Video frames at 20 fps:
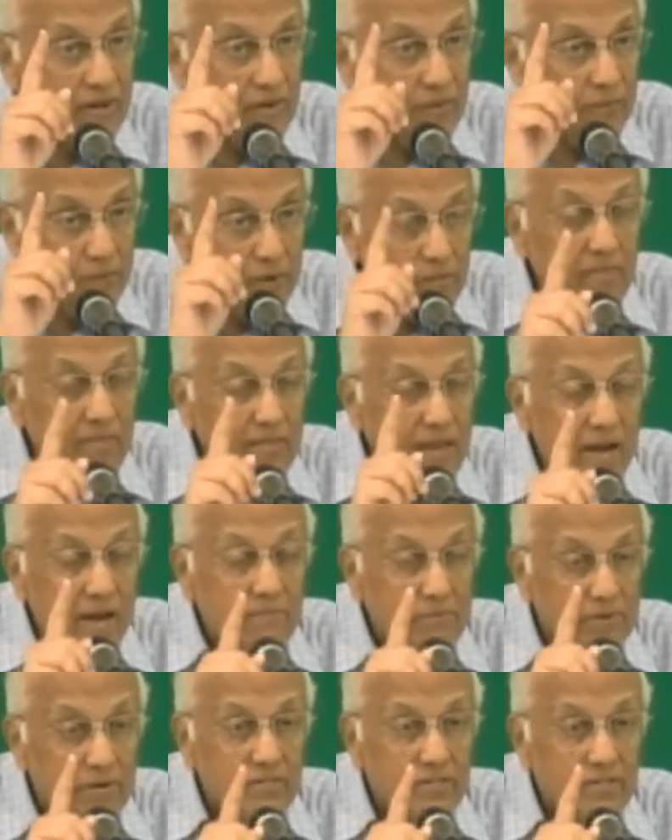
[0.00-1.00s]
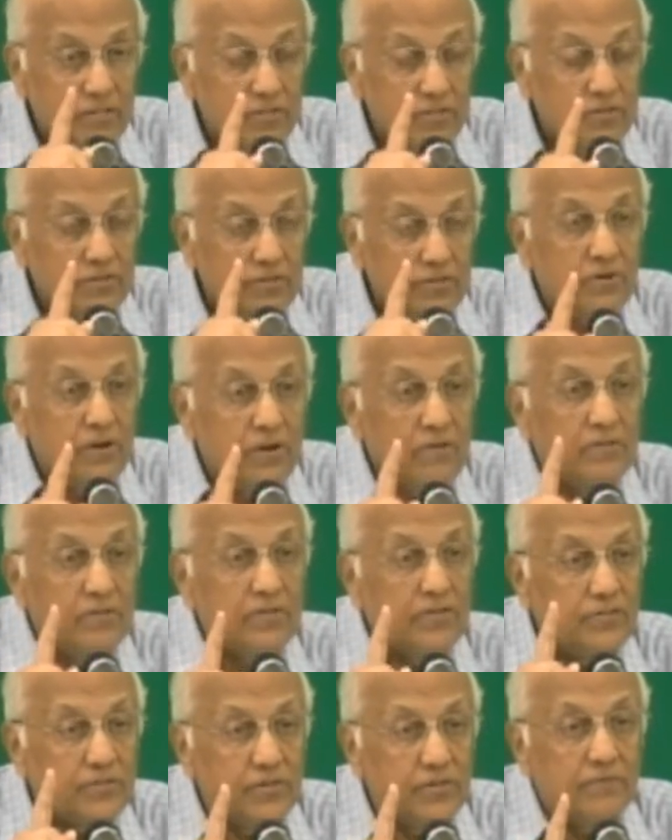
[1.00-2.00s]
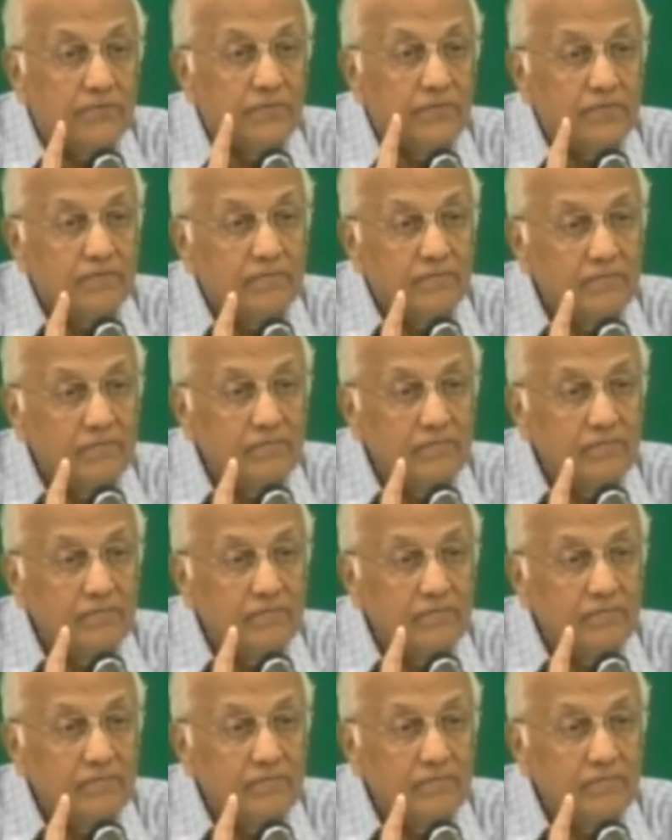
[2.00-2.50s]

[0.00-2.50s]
with that presence, to go out and serve him.